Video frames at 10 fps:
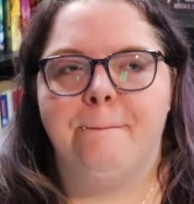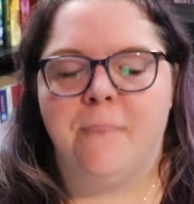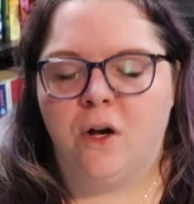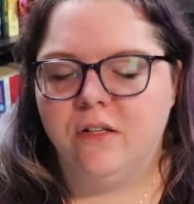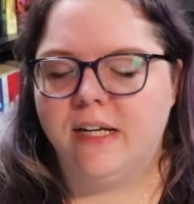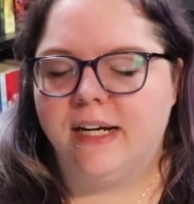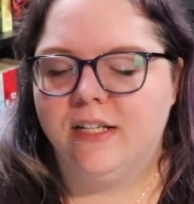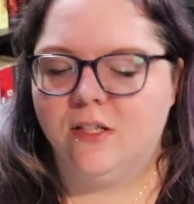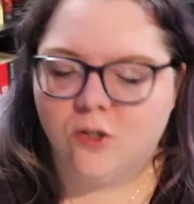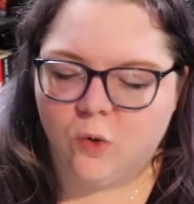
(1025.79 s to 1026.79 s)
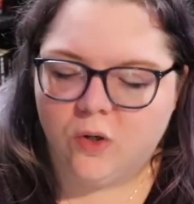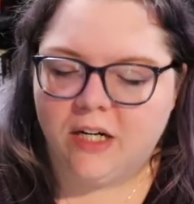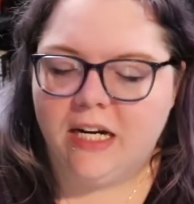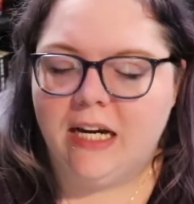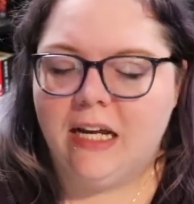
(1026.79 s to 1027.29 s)

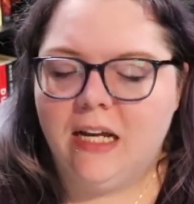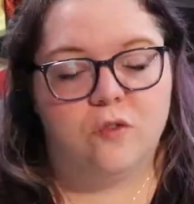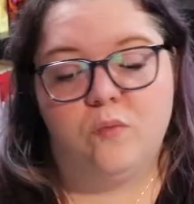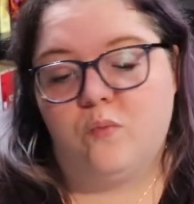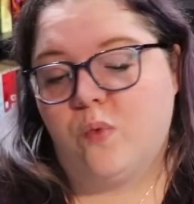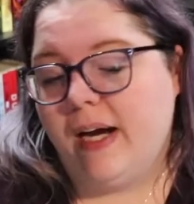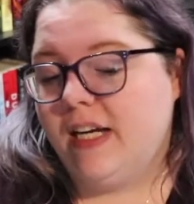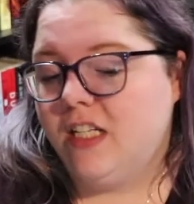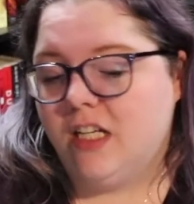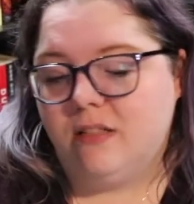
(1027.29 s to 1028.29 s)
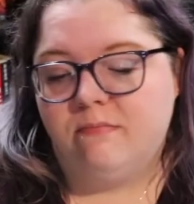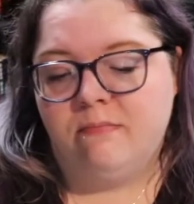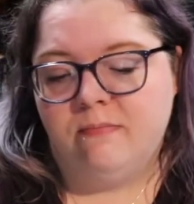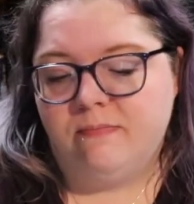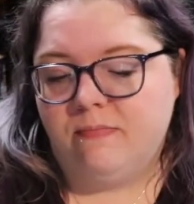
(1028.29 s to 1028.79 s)
multi-story,
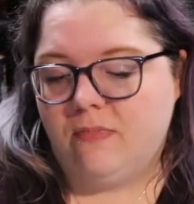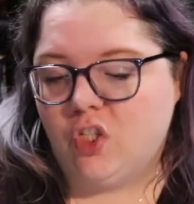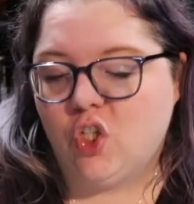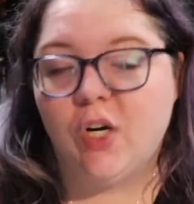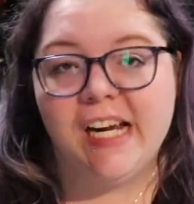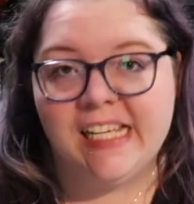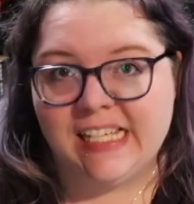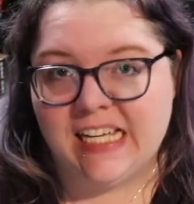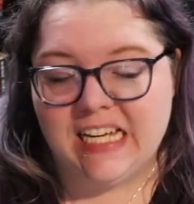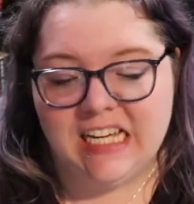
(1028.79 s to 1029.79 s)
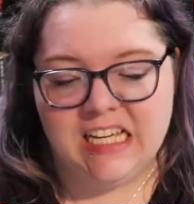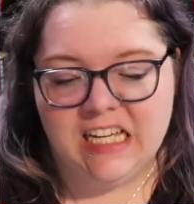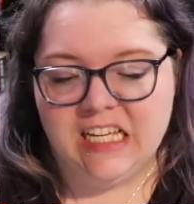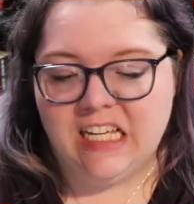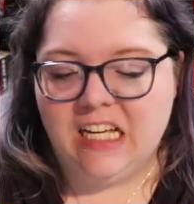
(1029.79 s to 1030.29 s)
random, crazy,
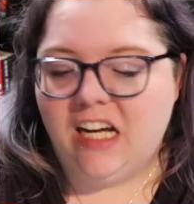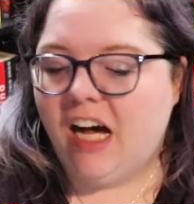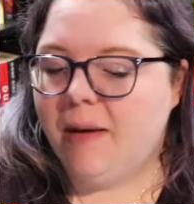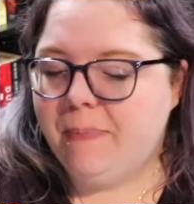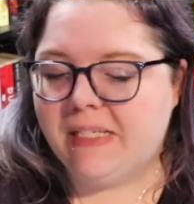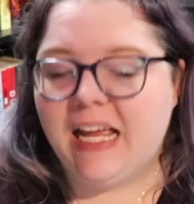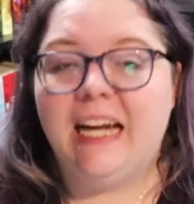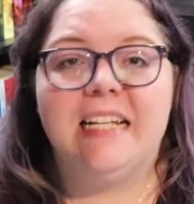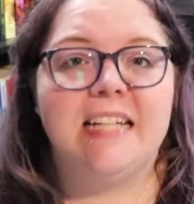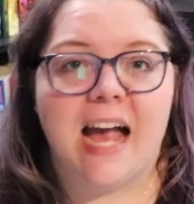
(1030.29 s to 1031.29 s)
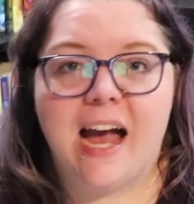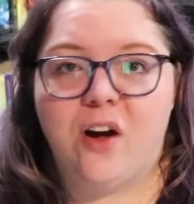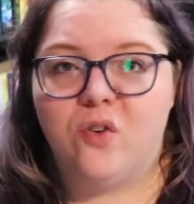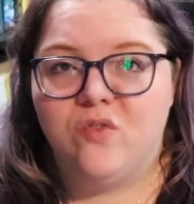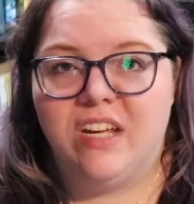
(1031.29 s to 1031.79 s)
upside
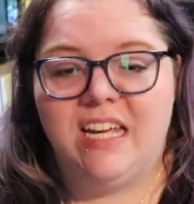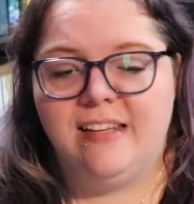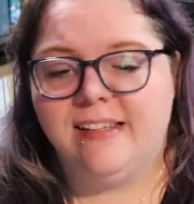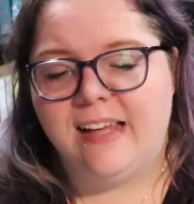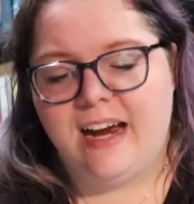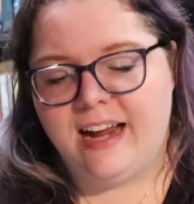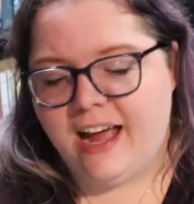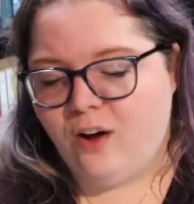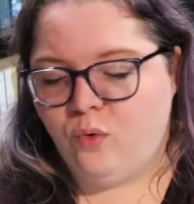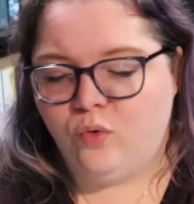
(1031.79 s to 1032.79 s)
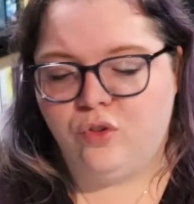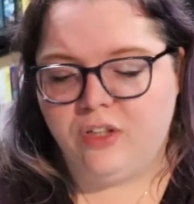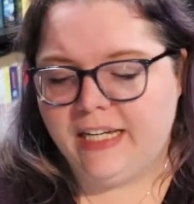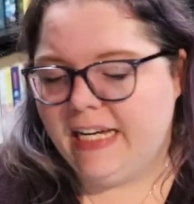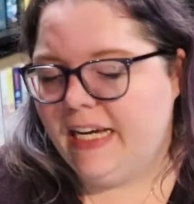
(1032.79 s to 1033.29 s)
down, inside out,
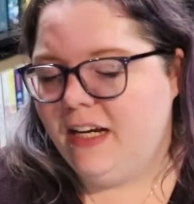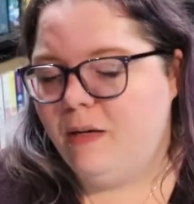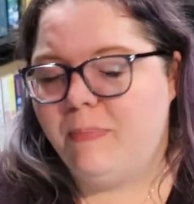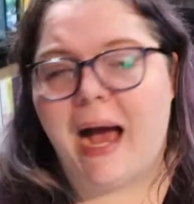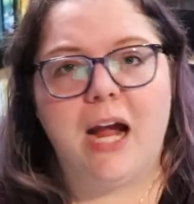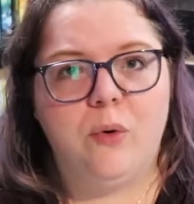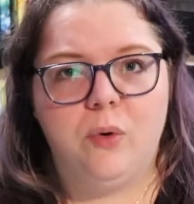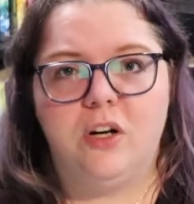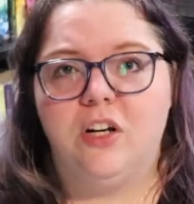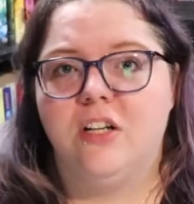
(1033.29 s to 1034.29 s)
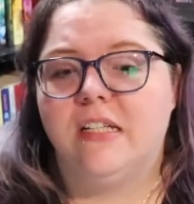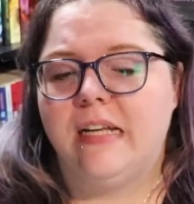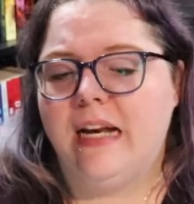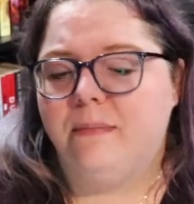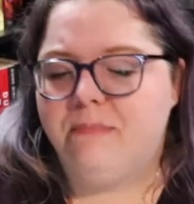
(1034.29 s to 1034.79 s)
crooked, backwards,
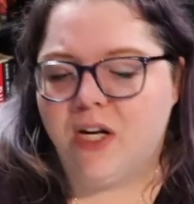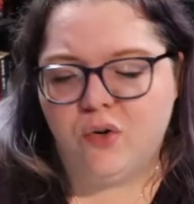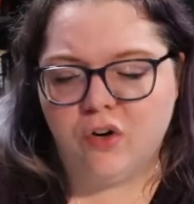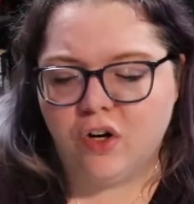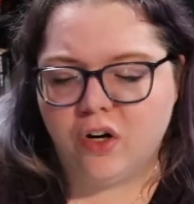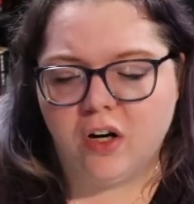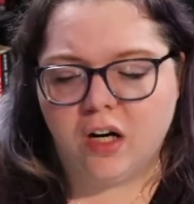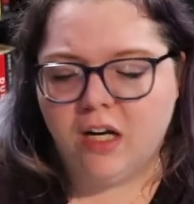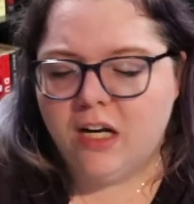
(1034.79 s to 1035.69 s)
need a mirror,